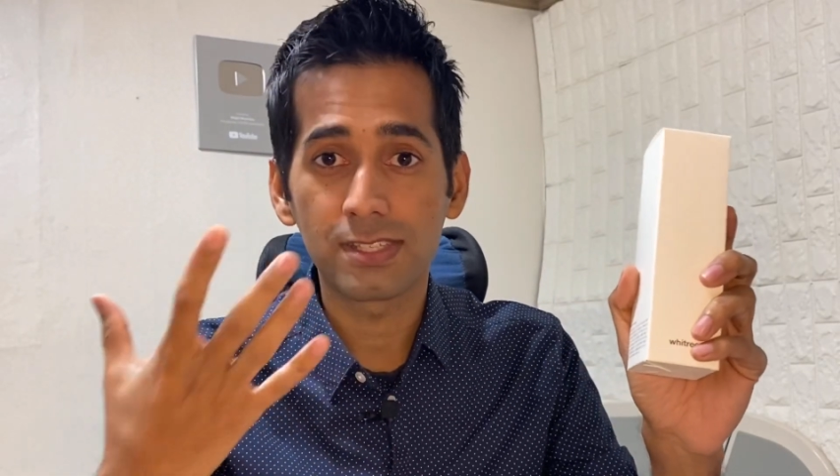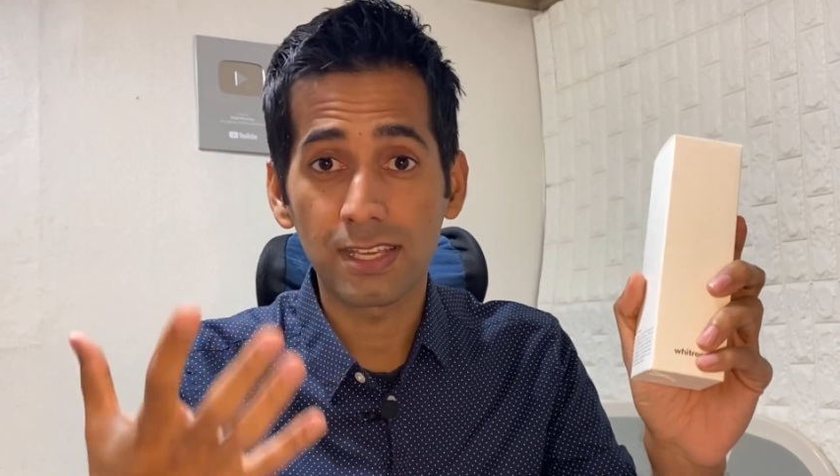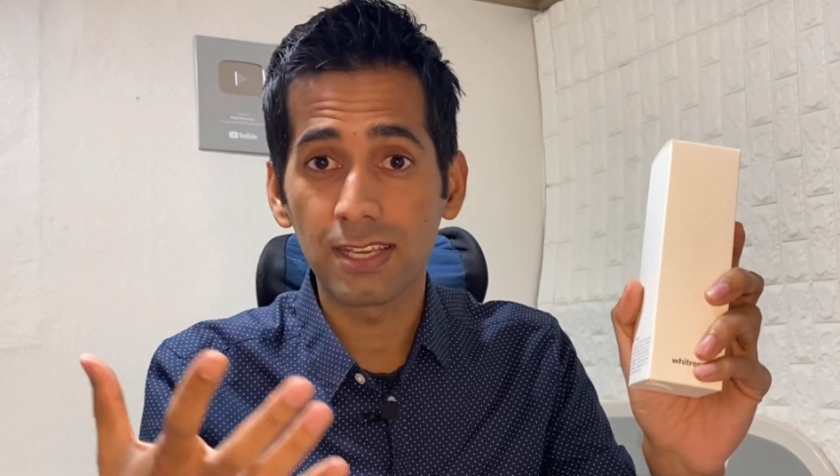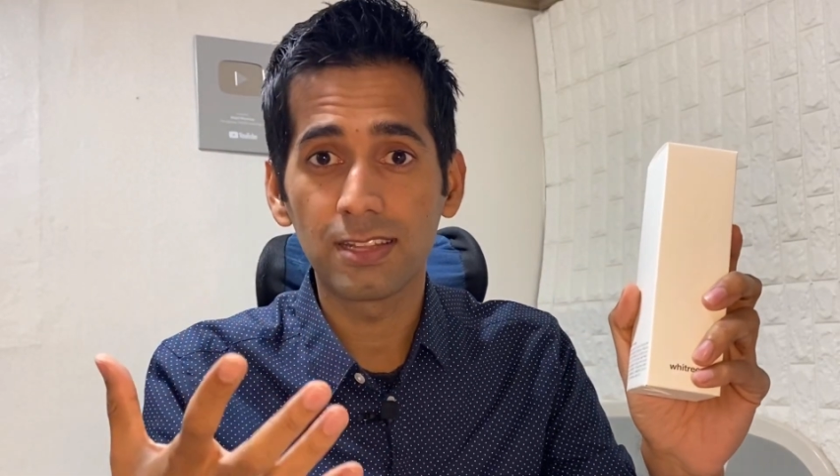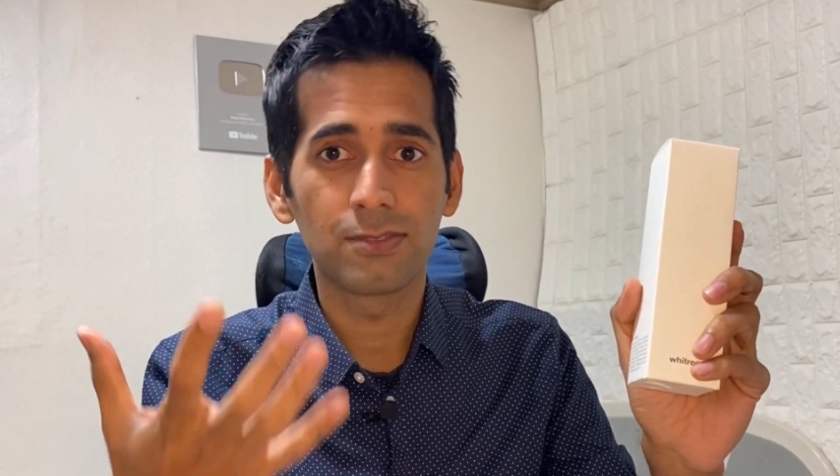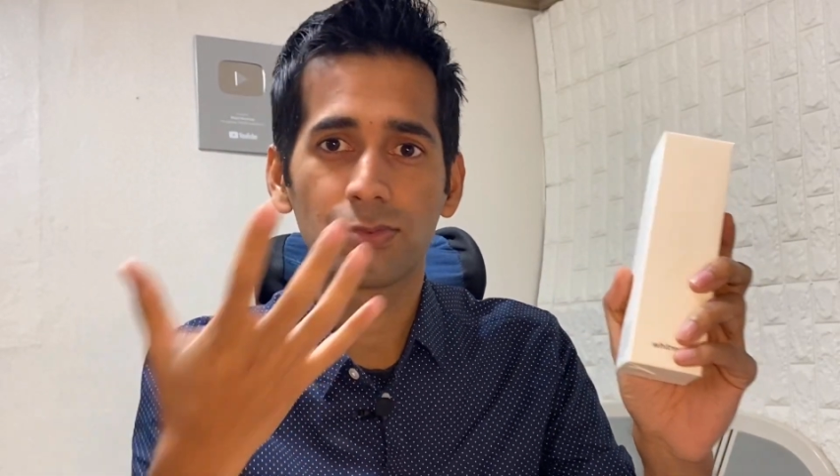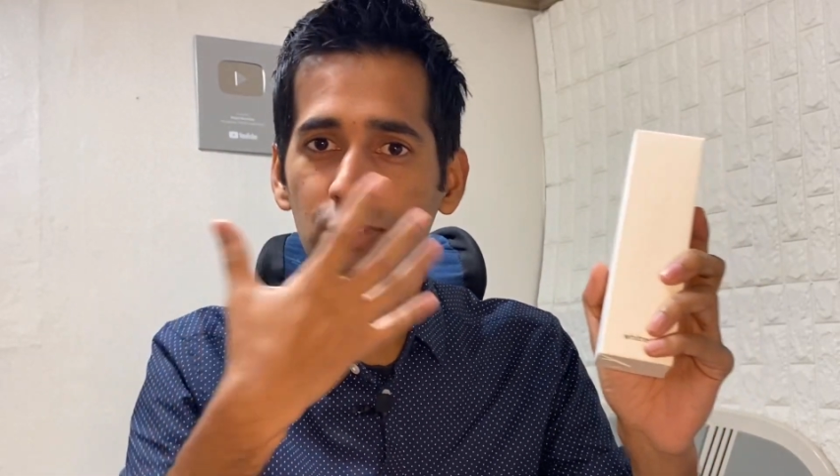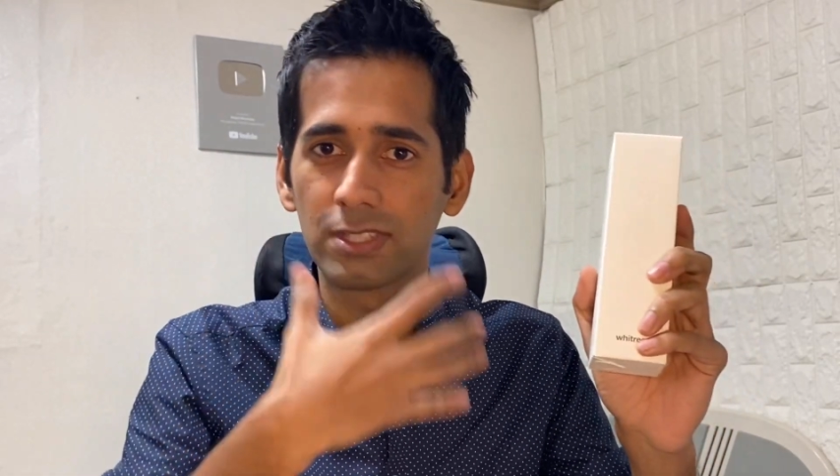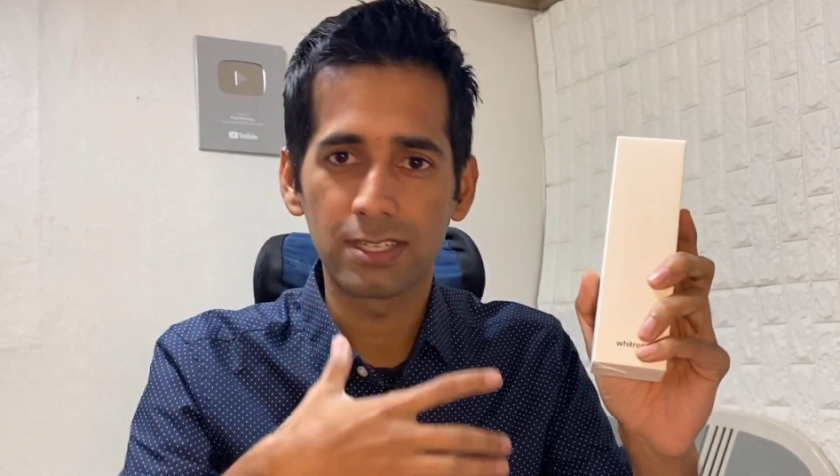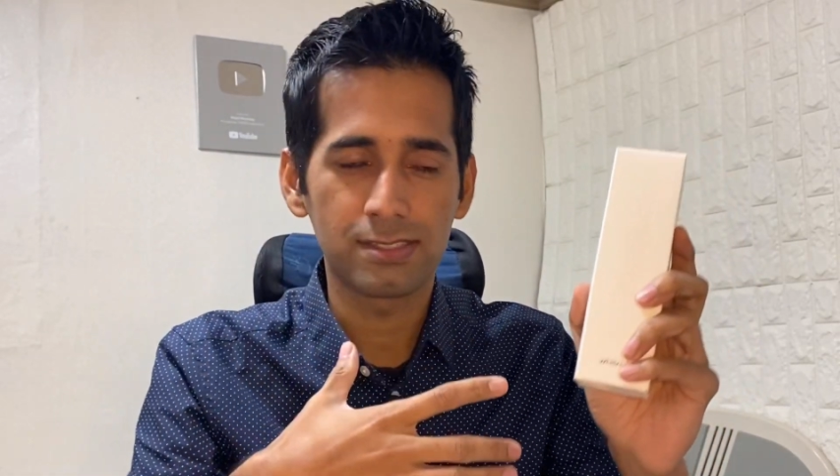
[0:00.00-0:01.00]
skin for
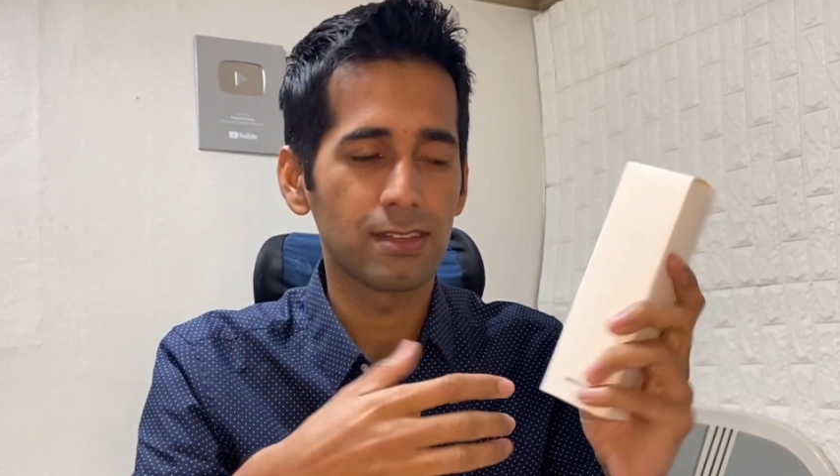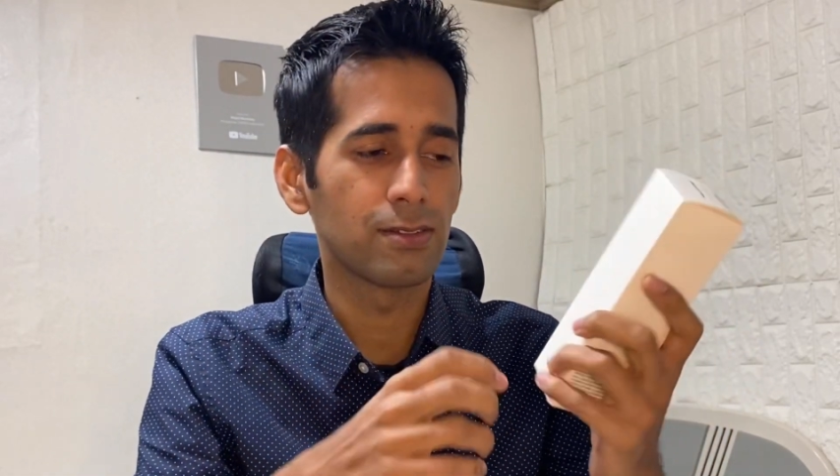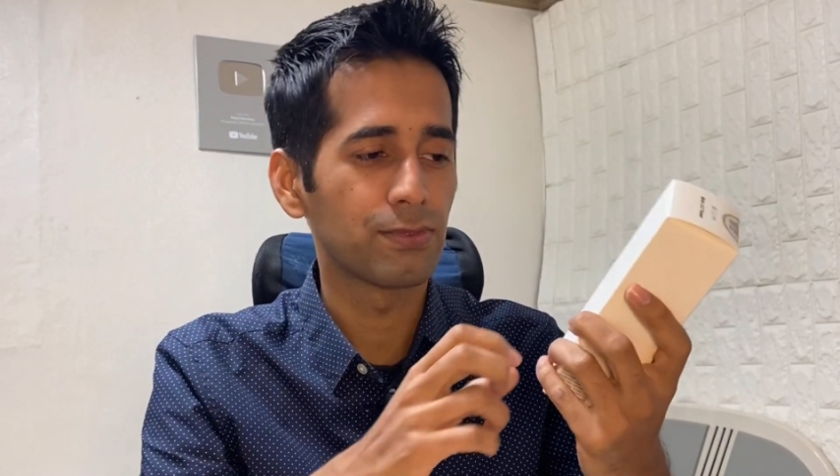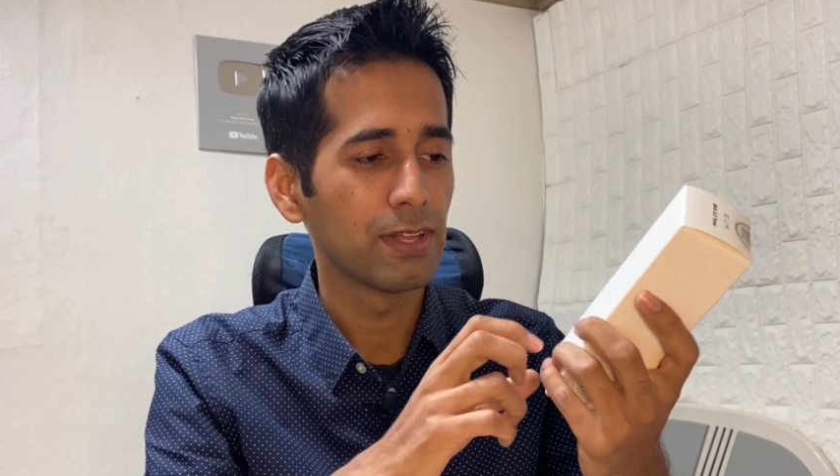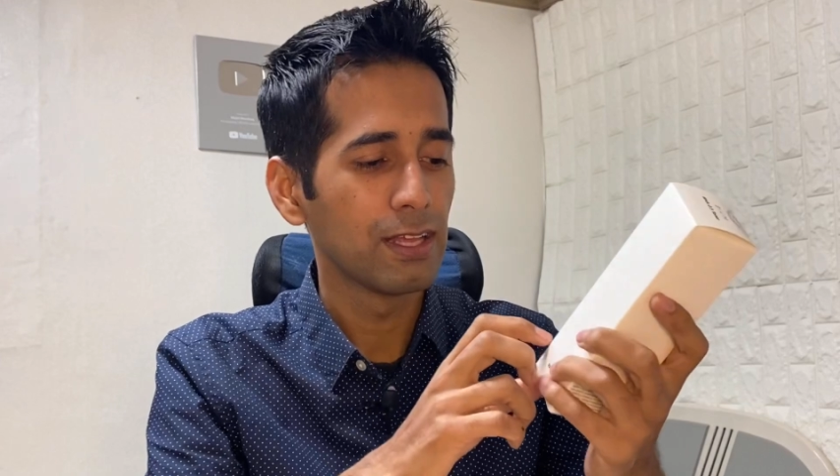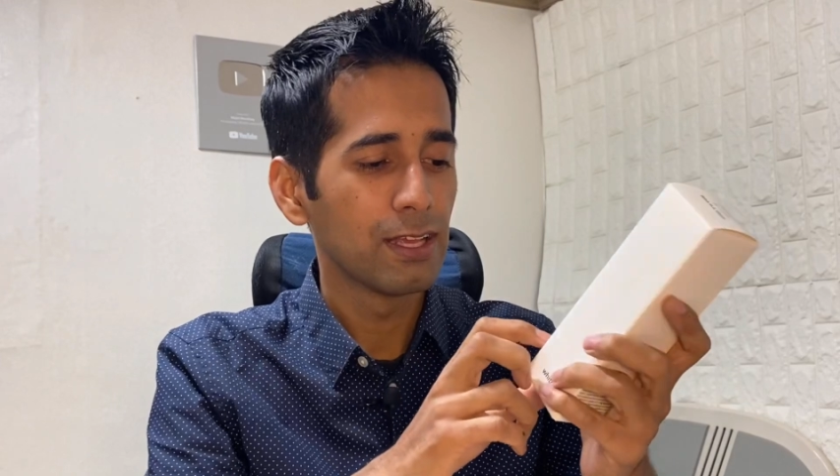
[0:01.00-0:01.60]
their self.